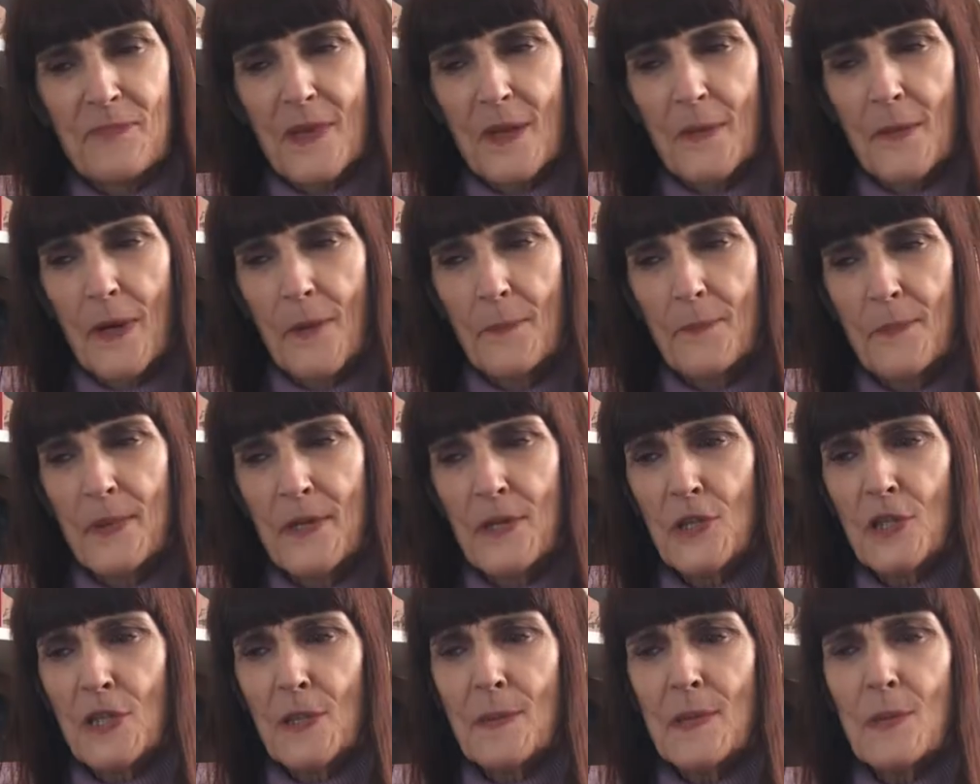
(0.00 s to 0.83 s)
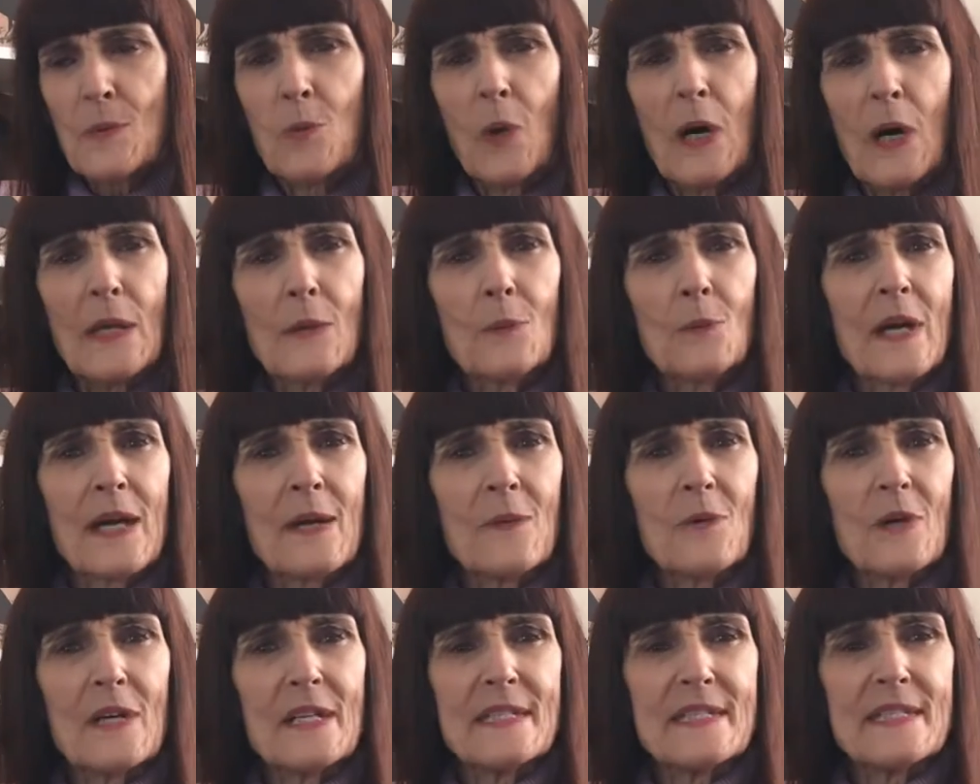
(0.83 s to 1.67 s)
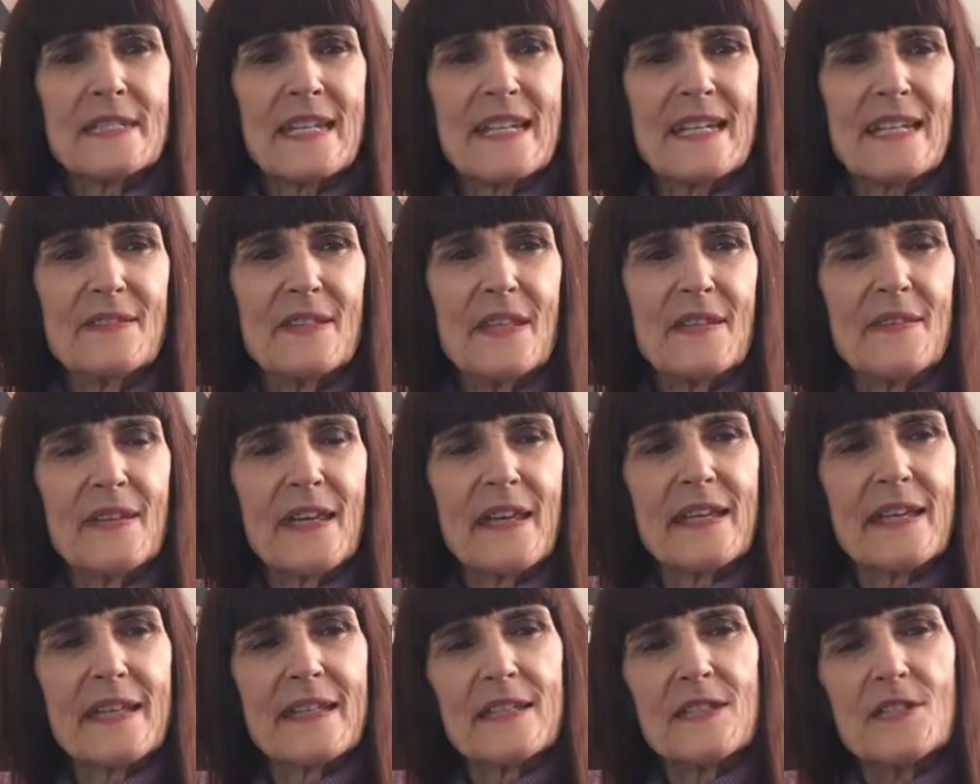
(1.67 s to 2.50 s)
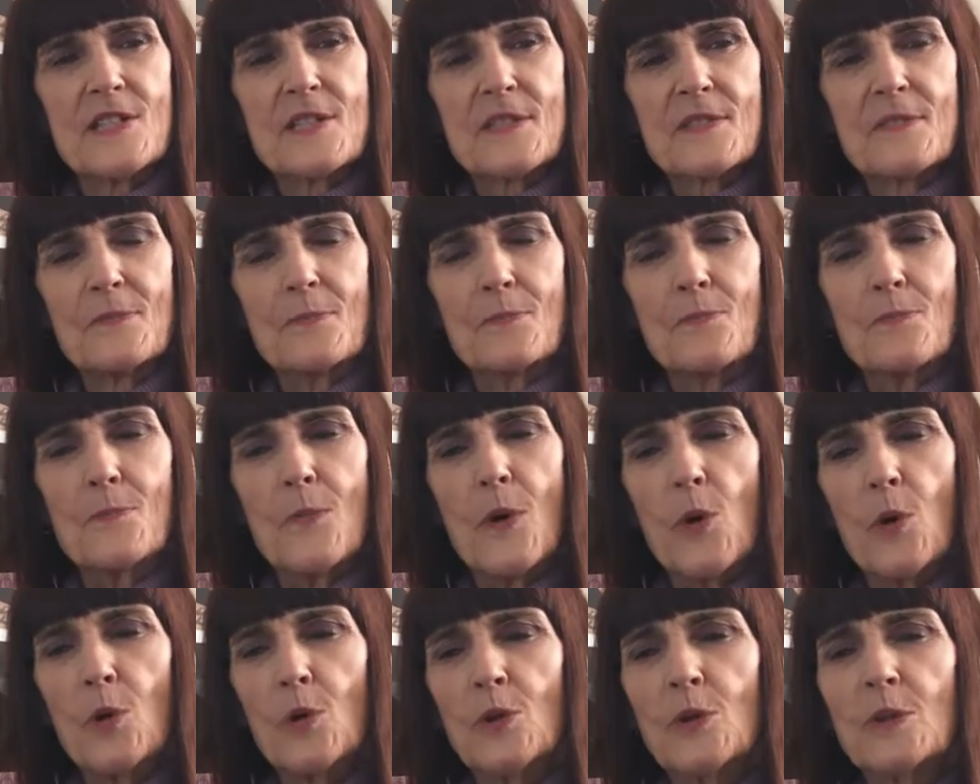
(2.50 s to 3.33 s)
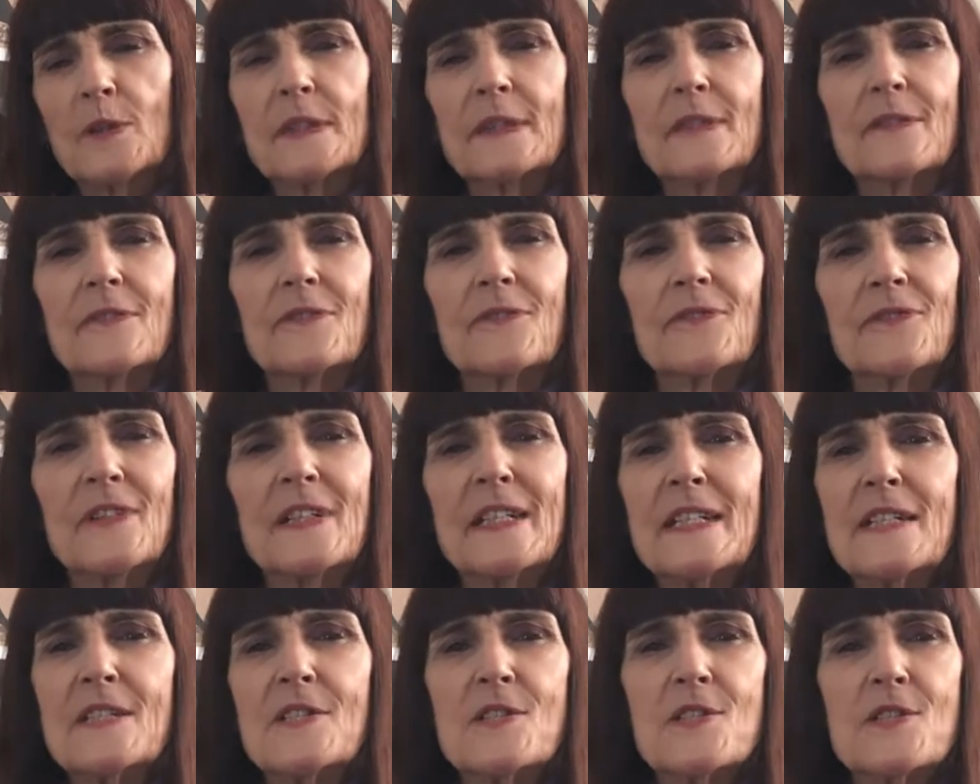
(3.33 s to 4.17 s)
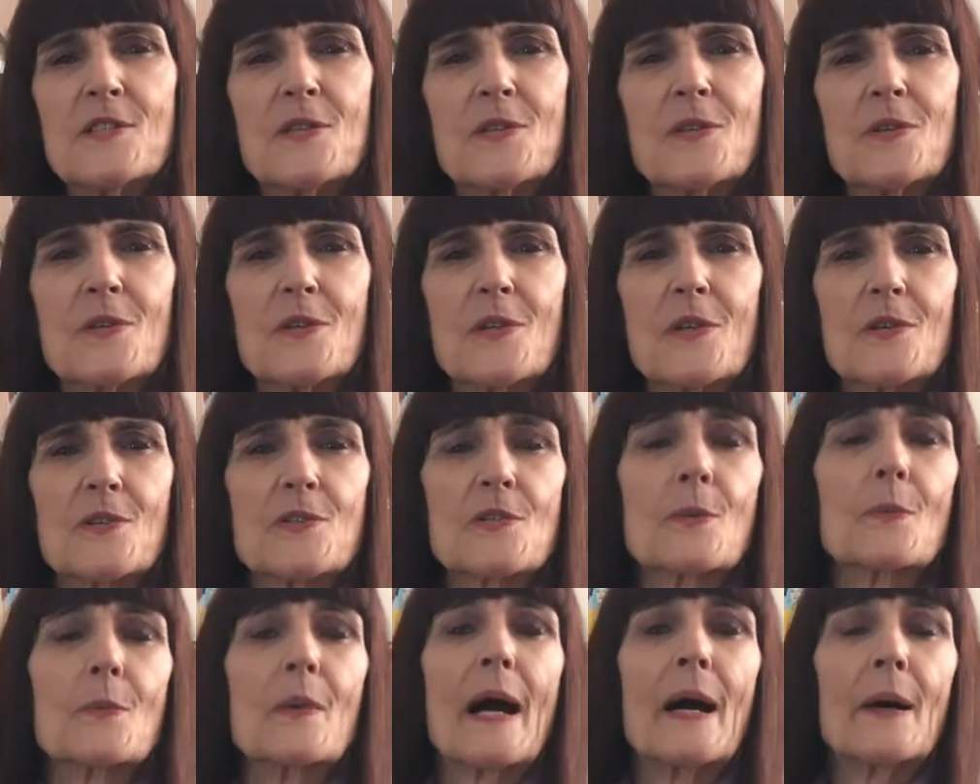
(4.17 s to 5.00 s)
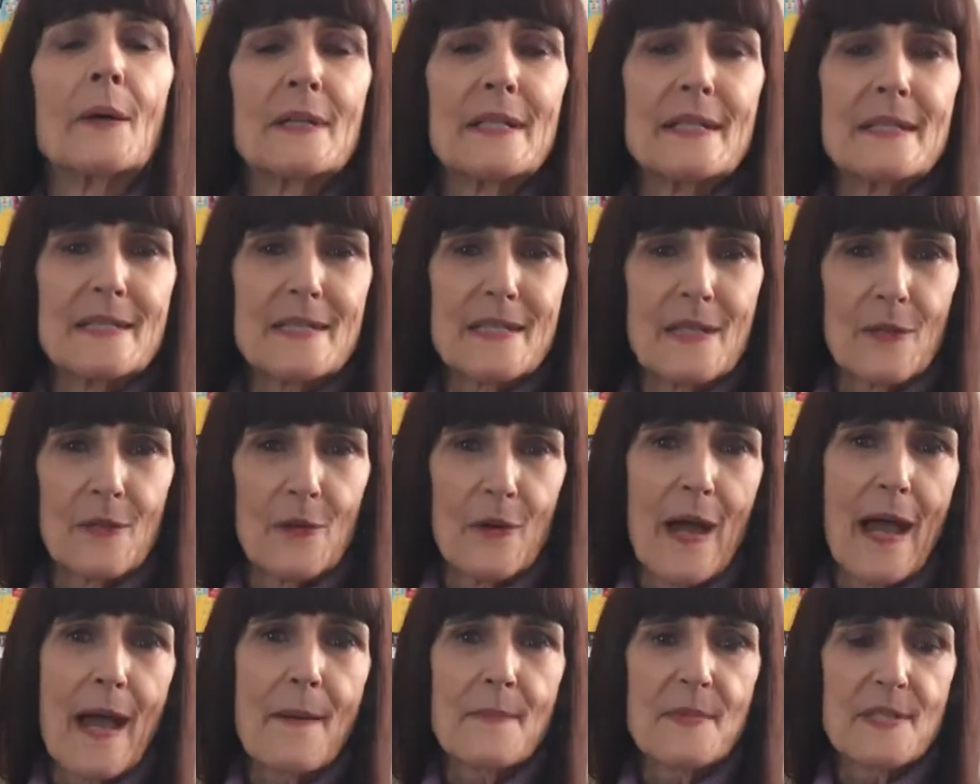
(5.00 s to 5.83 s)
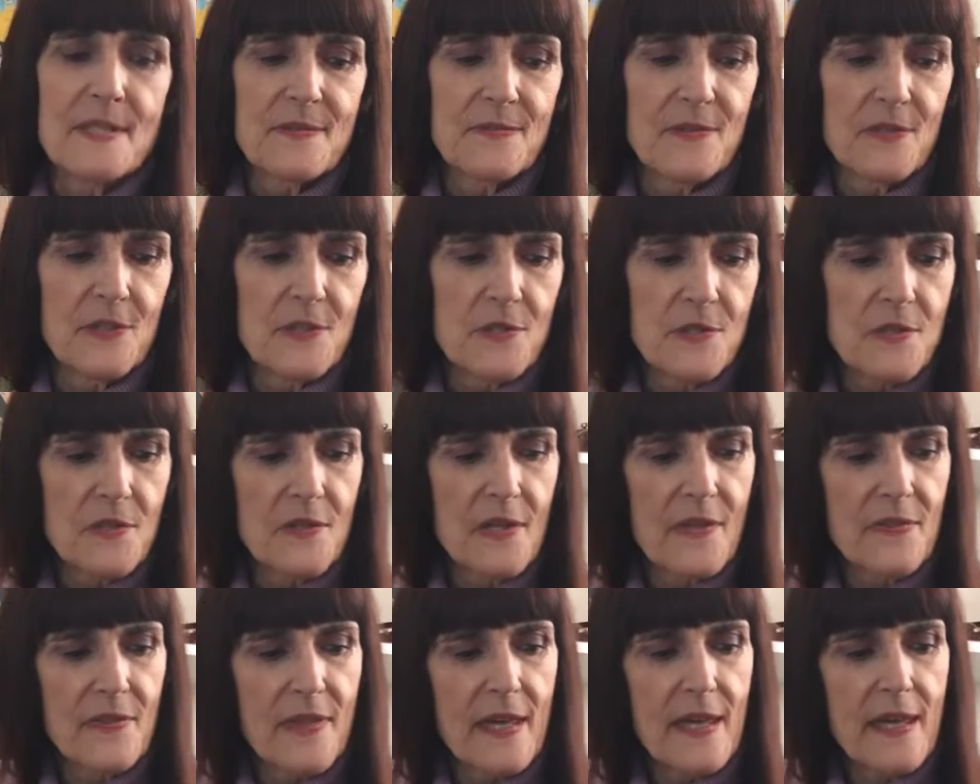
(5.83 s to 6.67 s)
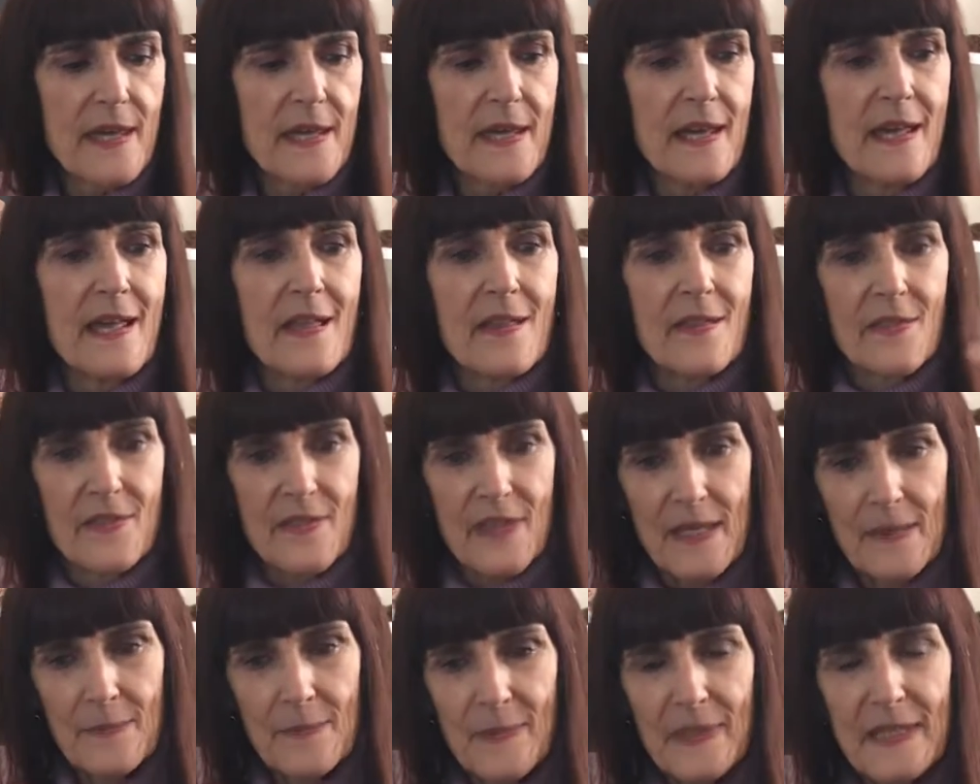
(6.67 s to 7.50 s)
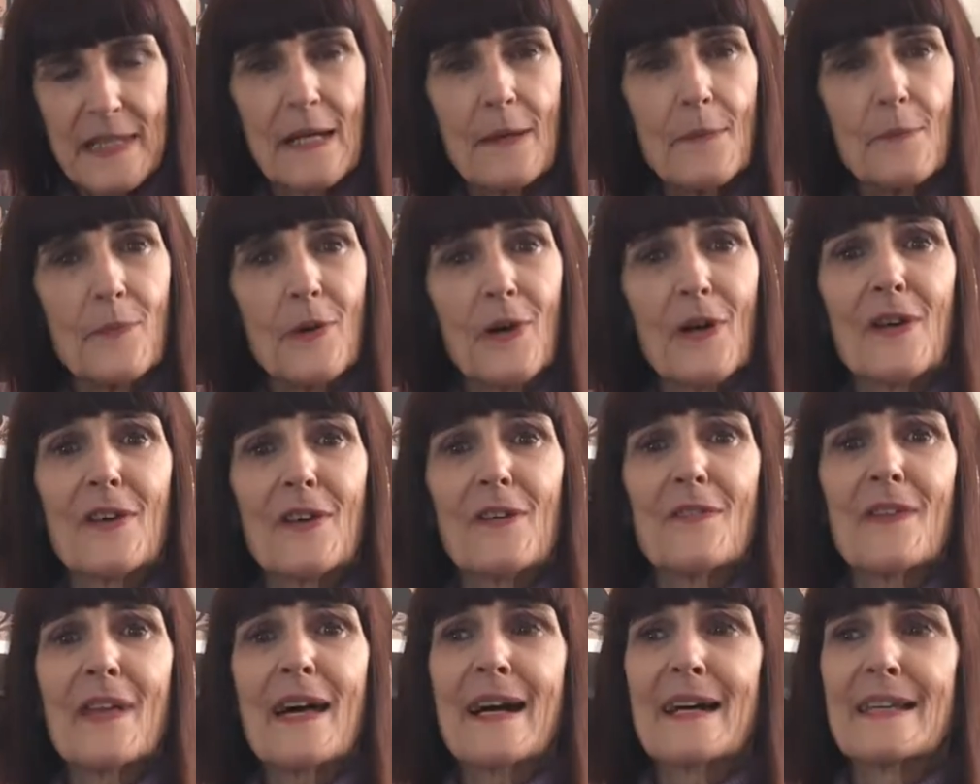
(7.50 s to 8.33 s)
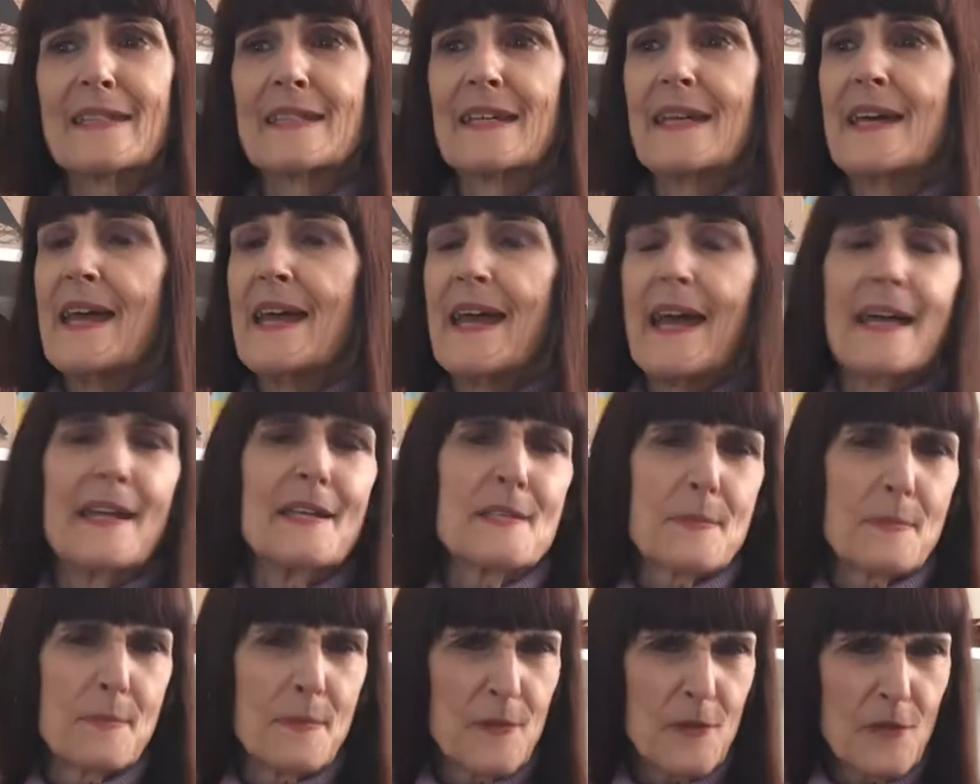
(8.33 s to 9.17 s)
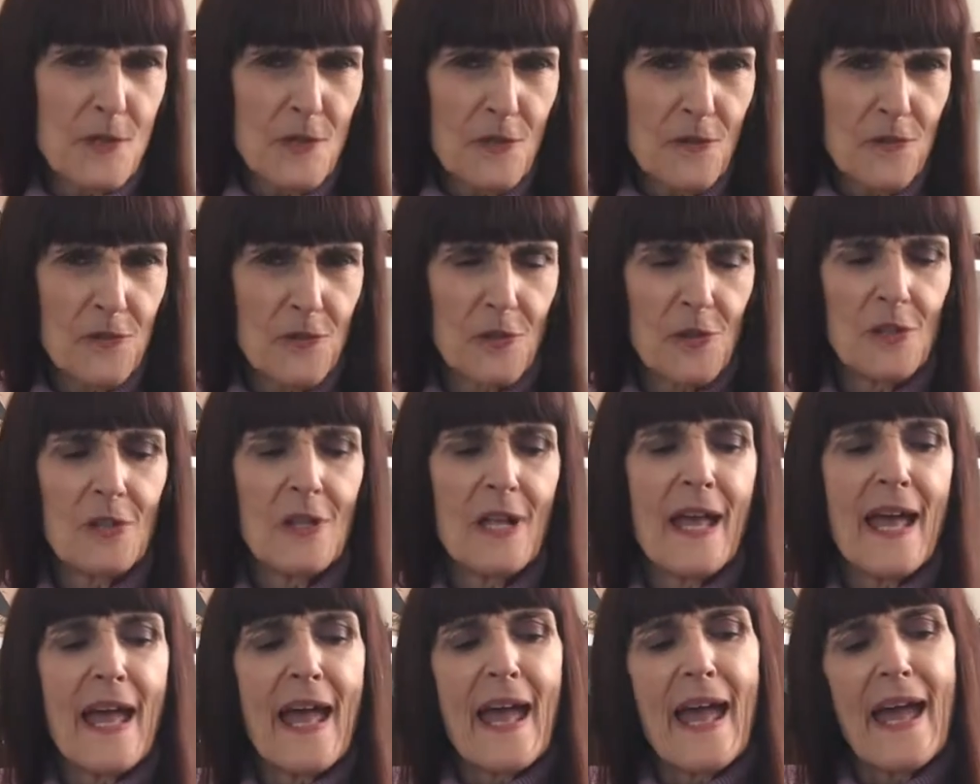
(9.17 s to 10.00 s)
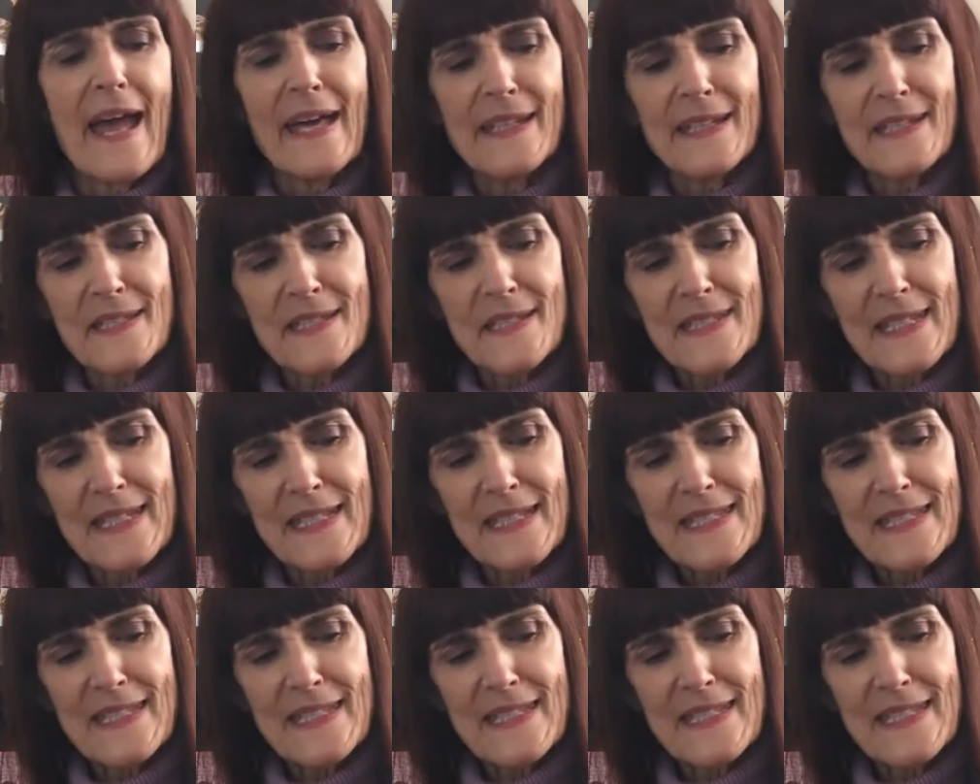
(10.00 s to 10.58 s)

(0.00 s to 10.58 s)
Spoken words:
appear to be one way one day, and then they can just mold and fit into their surroundings and their atmosphere so that they then become part of that. And it's beautiful, and it's